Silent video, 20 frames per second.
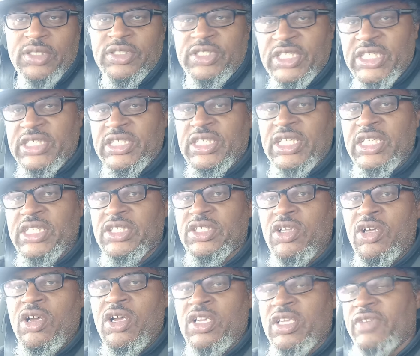just as
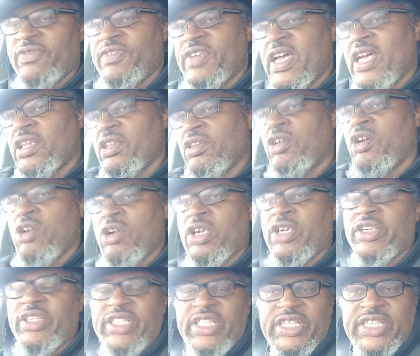long, if not
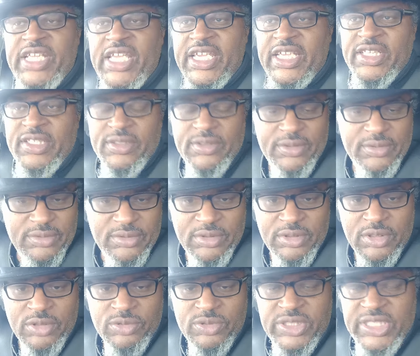longer, than they
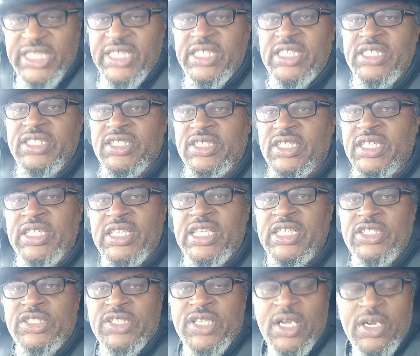lieutenants, than
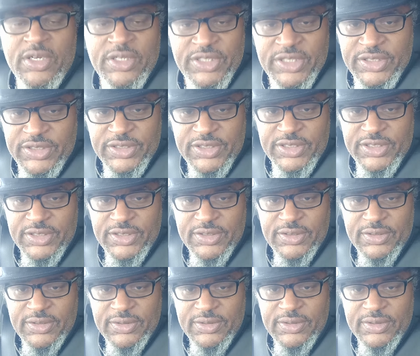they sergeants,
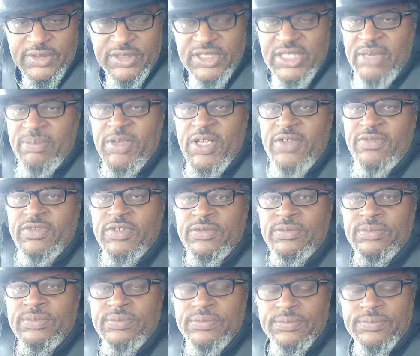some of them.